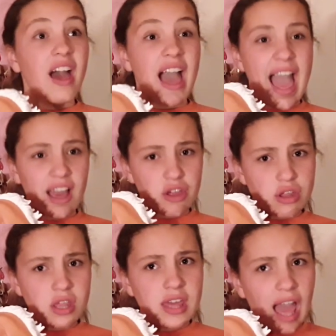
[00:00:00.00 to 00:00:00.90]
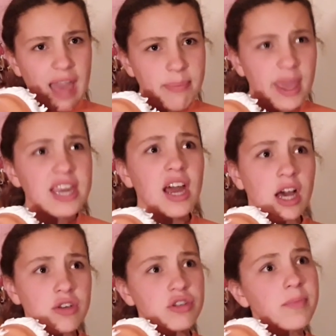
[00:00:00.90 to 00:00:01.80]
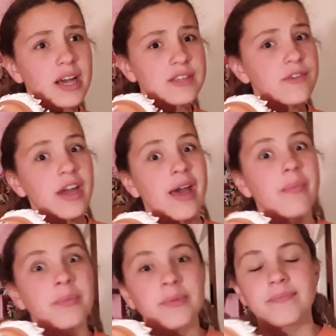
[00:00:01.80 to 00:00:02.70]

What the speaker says: Actually, I paid $100 for him.